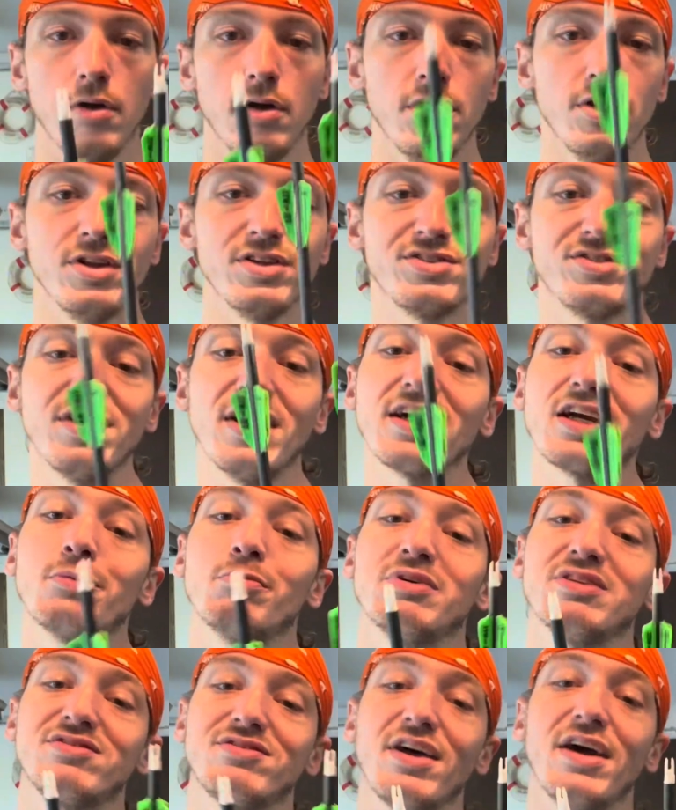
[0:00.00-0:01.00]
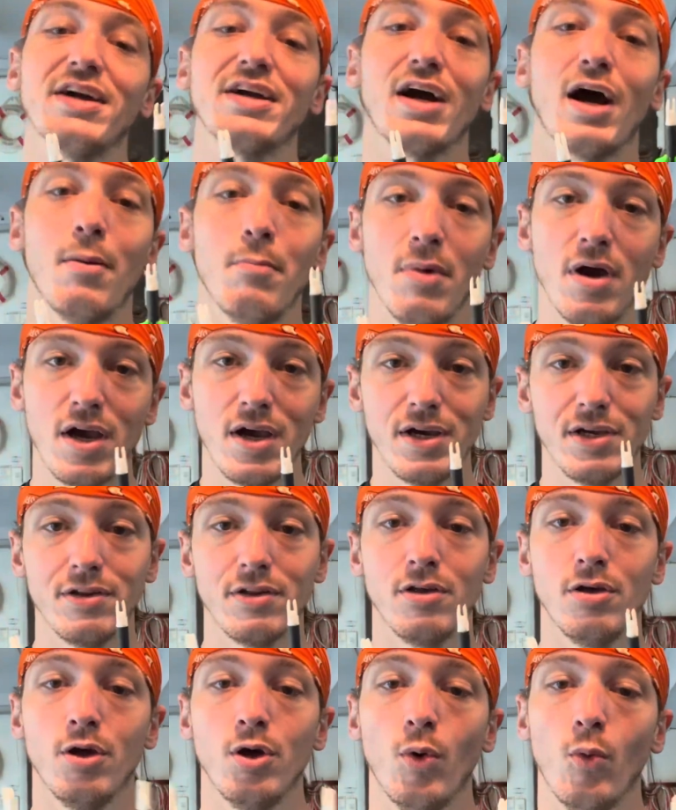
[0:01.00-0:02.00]
The second mistake I made
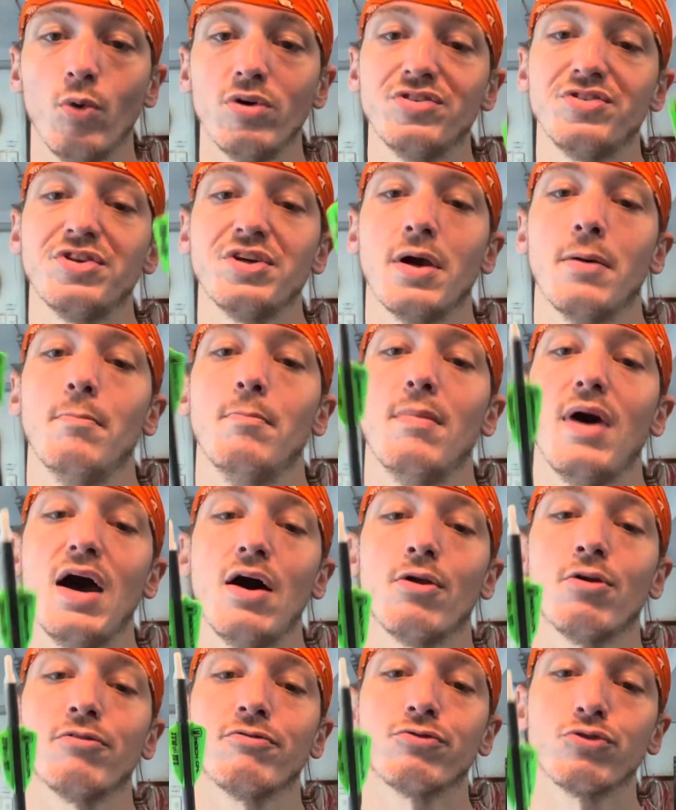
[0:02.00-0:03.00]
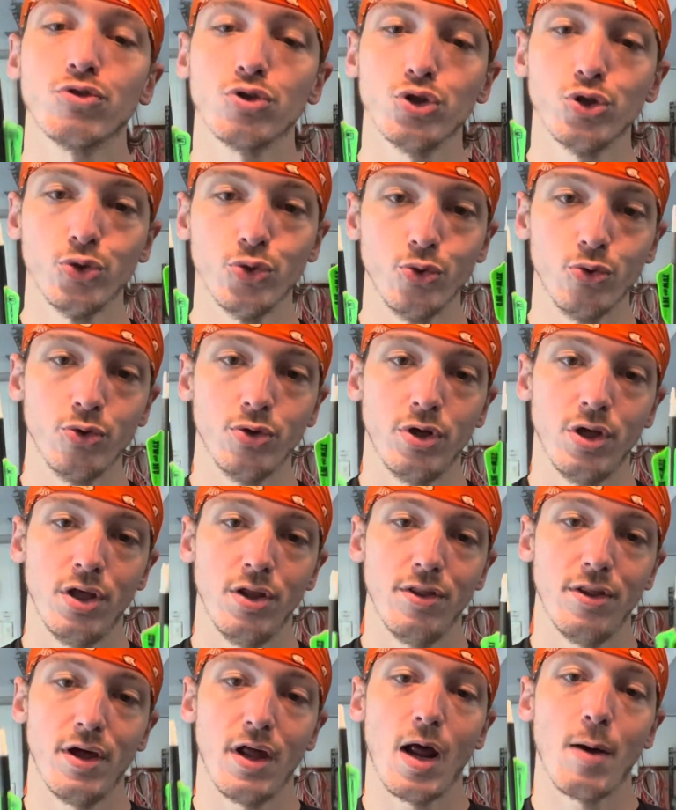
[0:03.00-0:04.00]
was the amount of glue
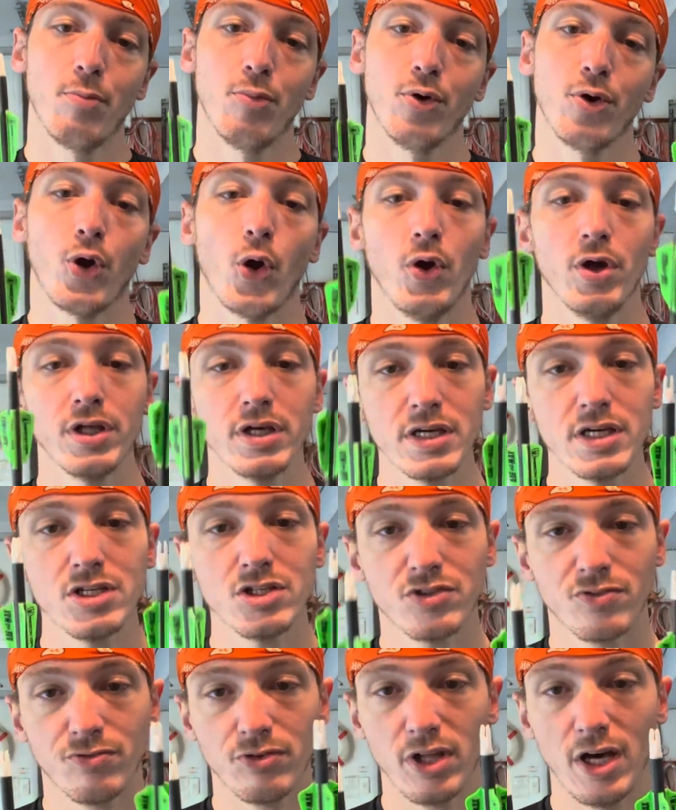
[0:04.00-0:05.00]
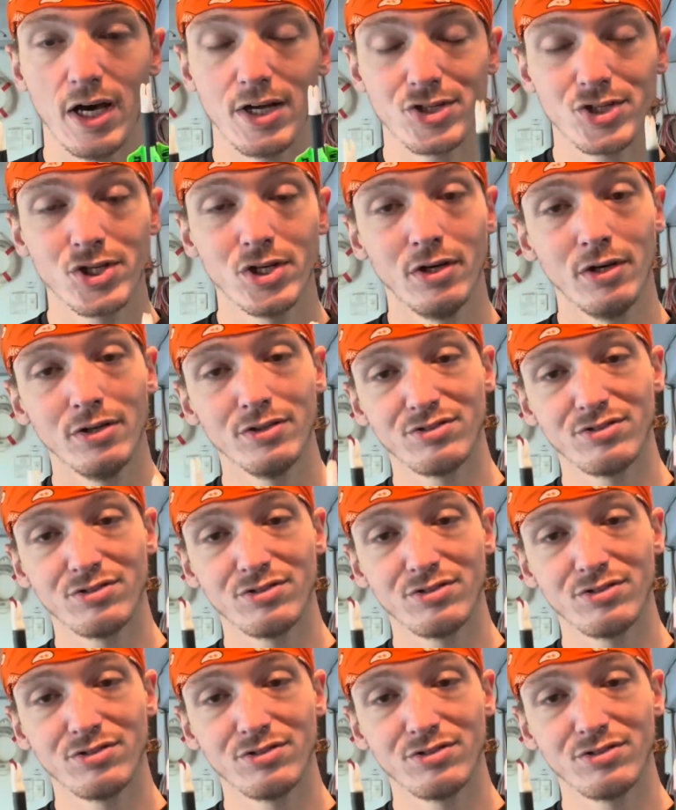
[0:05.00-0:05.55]
that I put on each fletch.